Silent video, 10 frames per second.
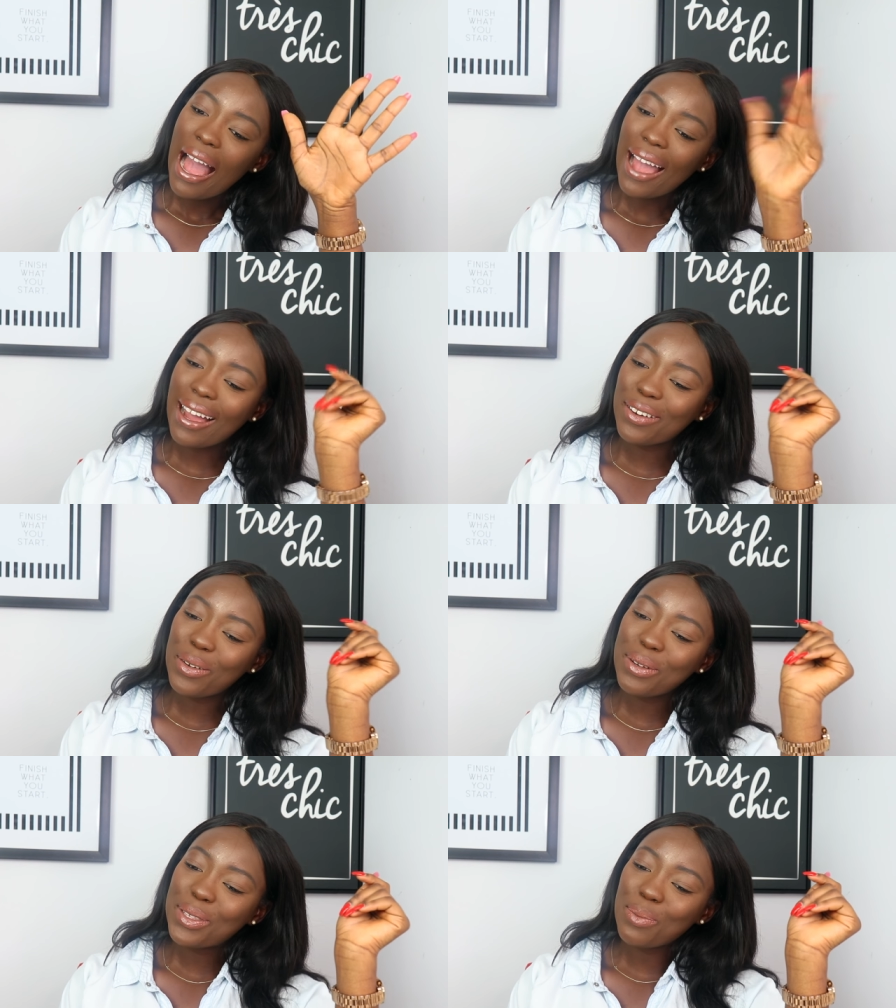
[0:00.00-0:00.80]
I
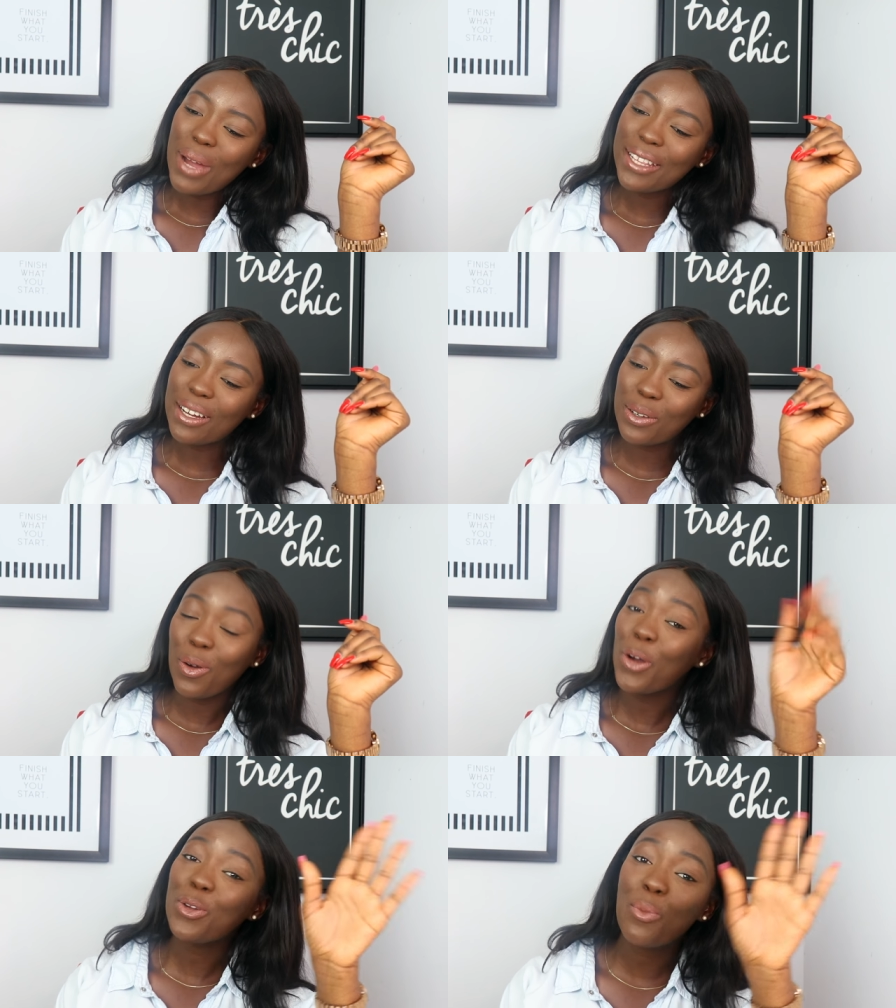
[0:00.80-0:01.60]
cannot wait to buy that clothes.
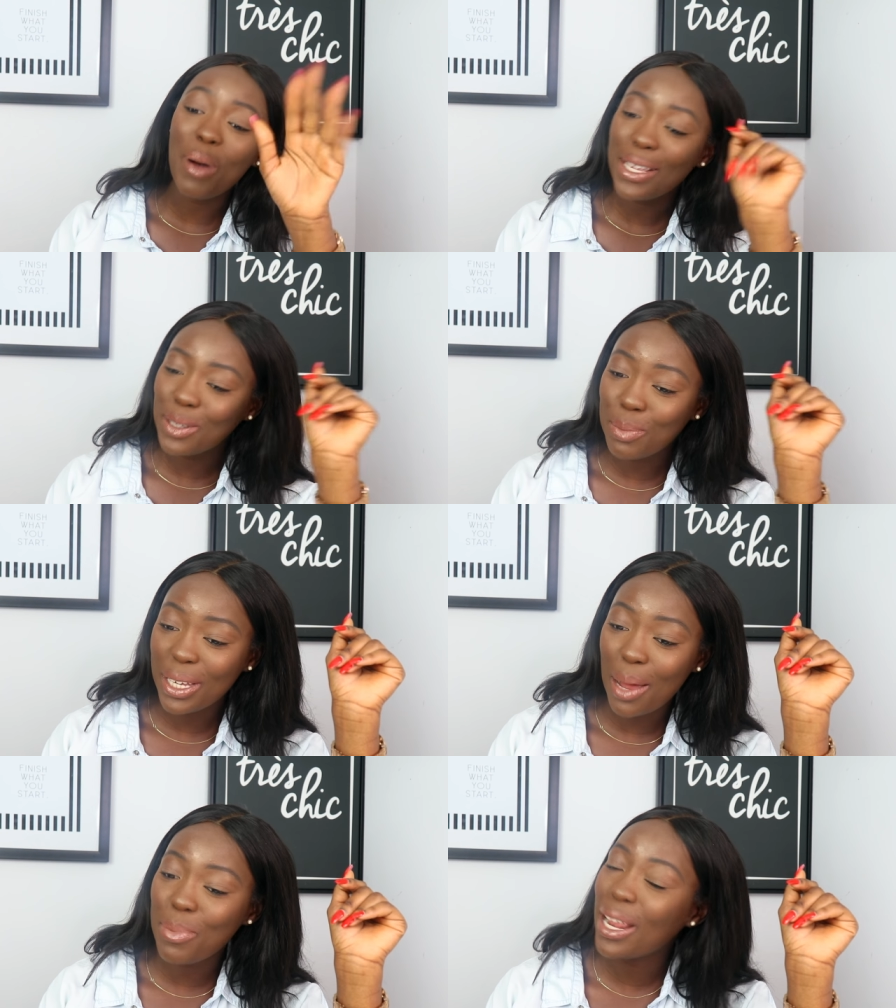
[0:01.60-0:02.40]
Or you buy
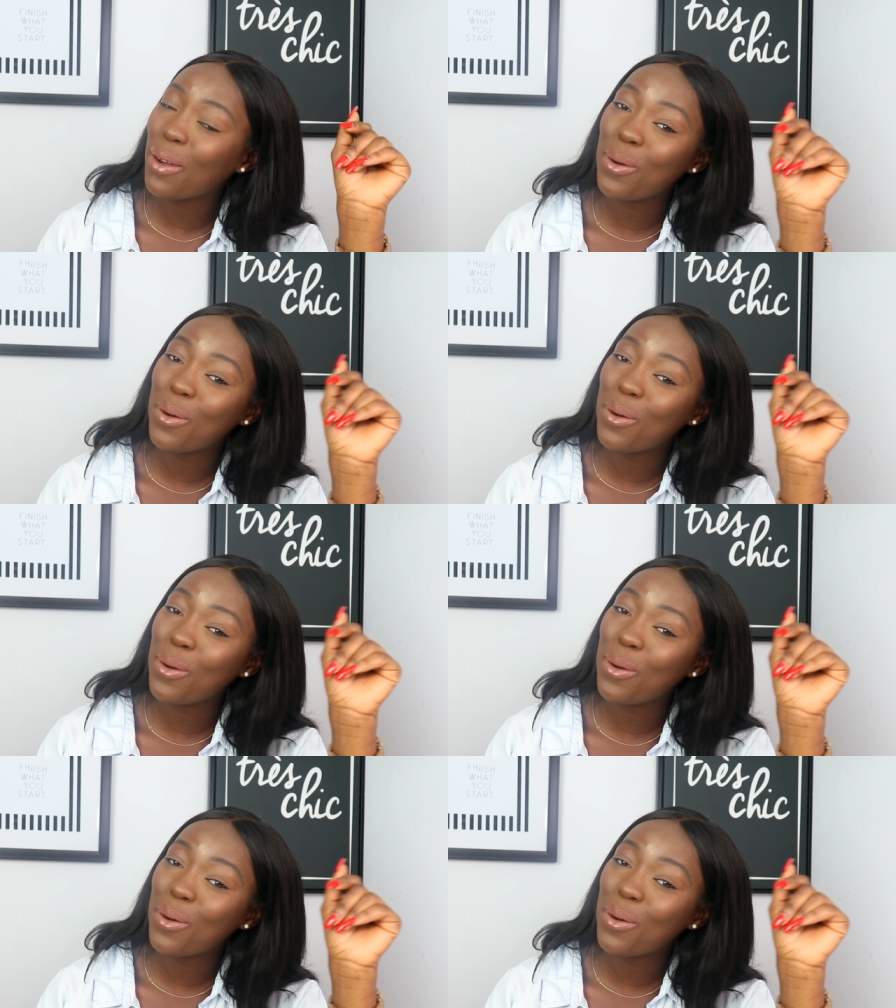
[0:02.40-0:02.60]
something and be like,